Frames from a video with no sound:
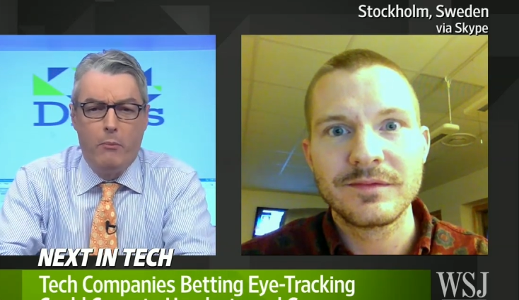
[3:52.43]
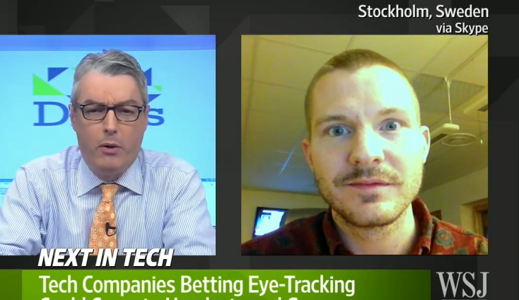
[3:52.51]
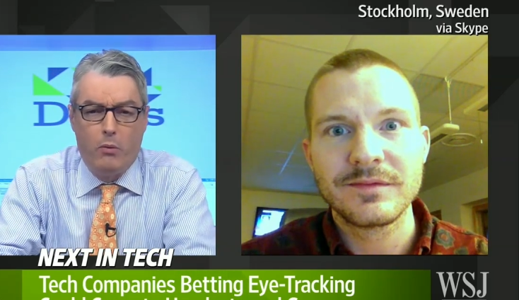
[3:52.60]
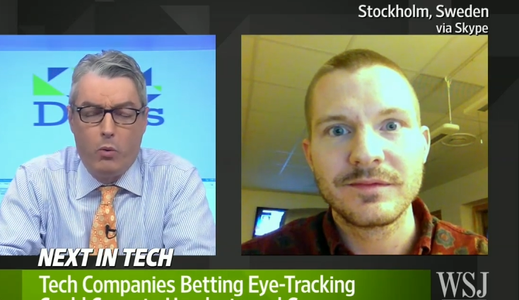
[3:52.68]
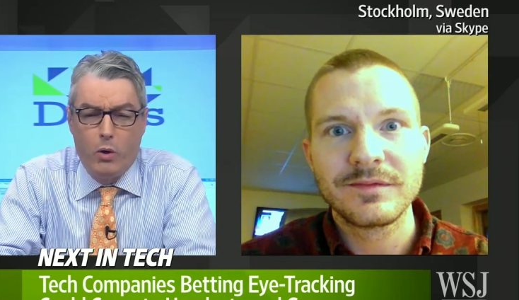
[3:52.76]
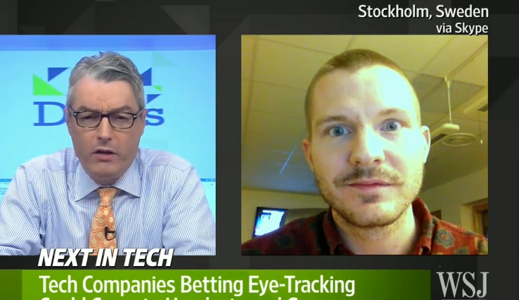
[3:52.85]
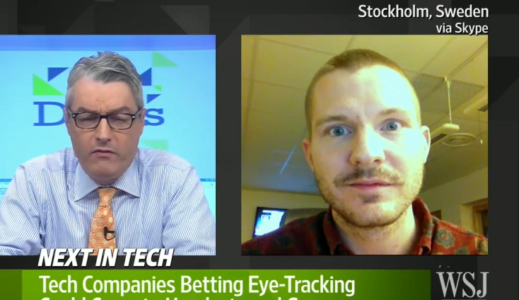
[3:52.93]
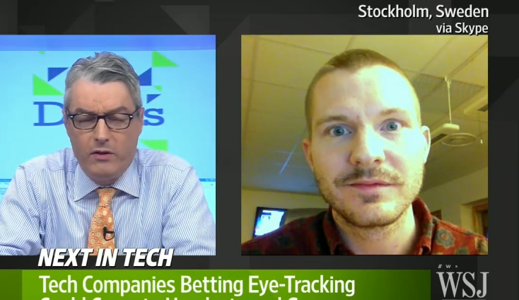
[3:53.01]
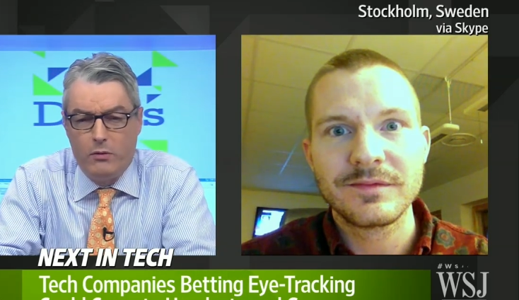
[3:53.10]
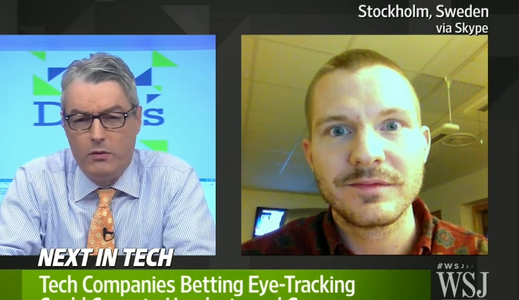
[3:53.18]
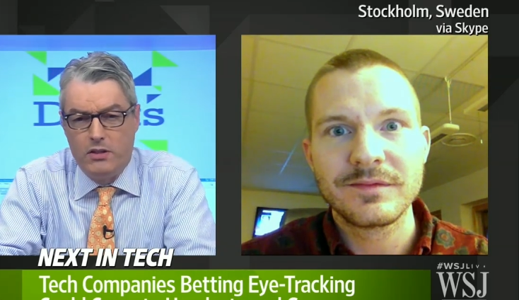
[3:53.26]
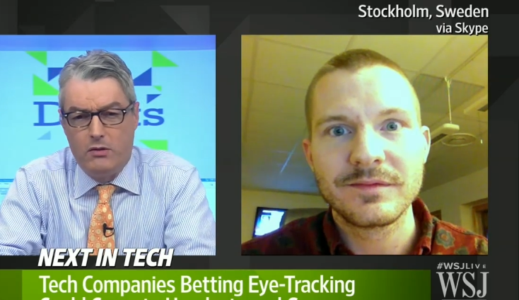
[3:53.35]
Speaker 1: But what if
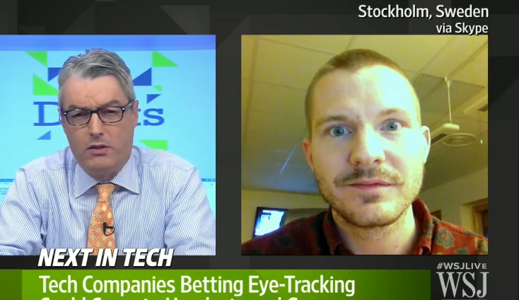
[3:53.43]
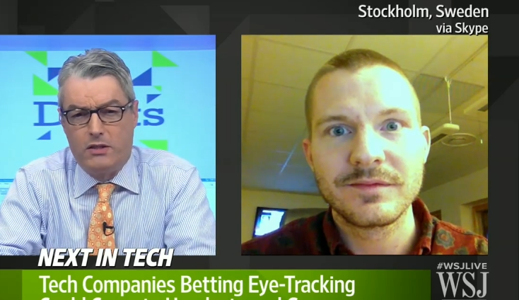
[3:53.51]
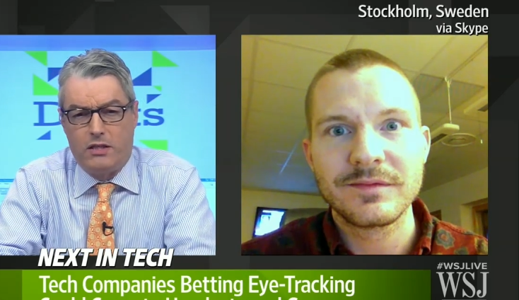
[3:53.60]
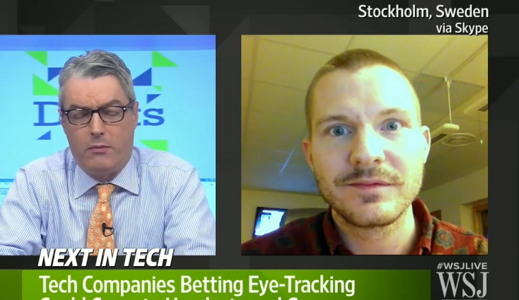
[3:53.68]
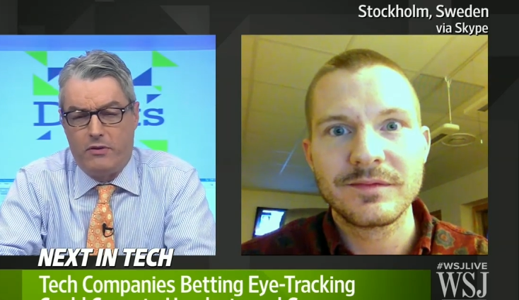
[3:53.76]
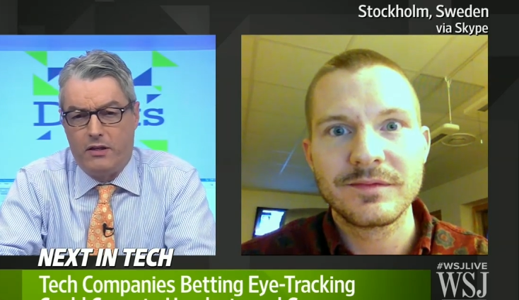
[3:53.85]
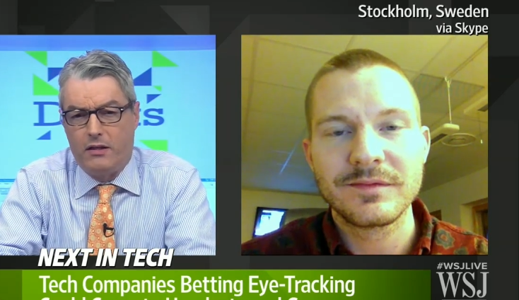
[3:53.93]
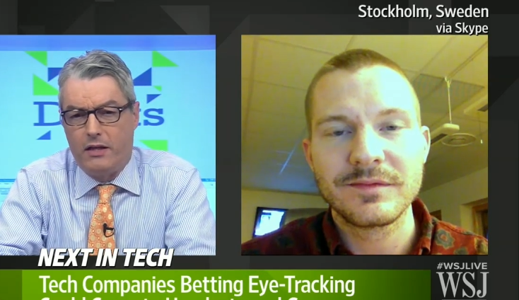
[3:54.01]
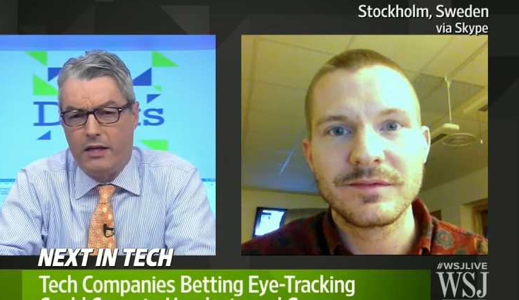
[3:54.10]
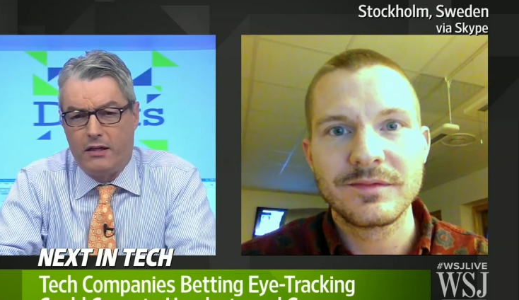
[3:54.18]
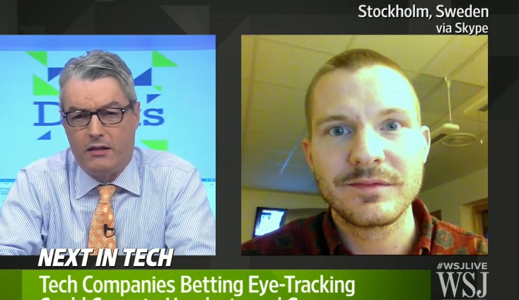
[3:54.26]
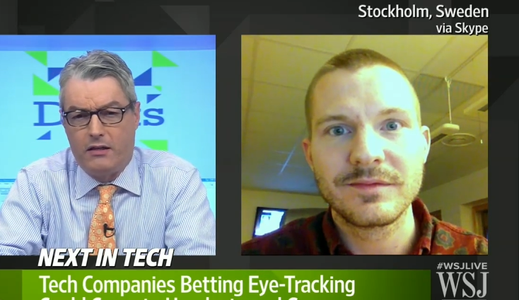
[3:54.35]
you were doing something
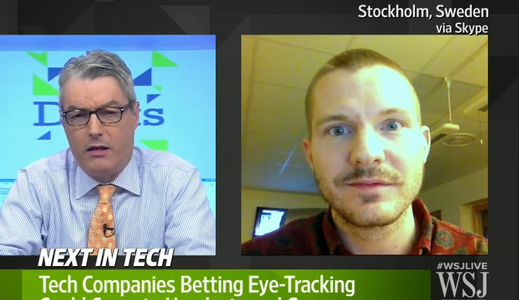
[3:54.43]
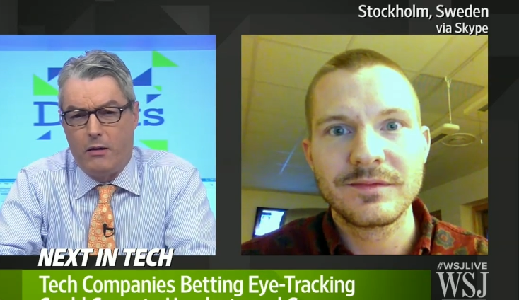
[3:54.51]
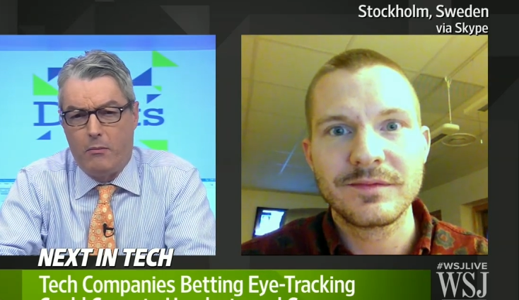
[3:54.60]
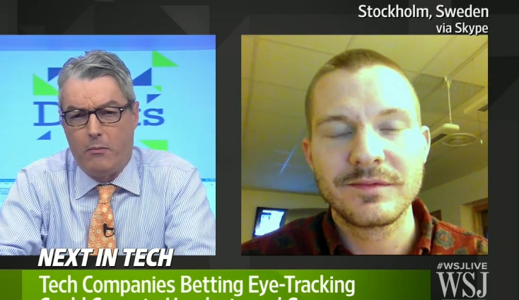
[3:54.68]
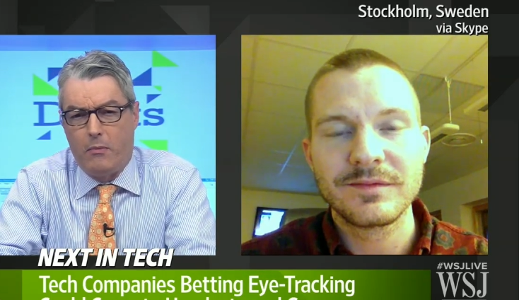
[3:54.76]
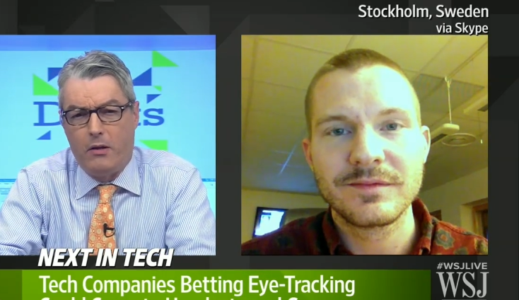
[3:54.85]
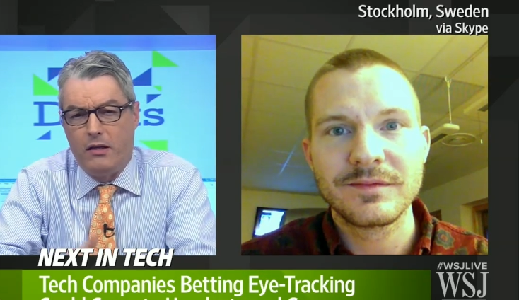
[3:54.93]
like, um,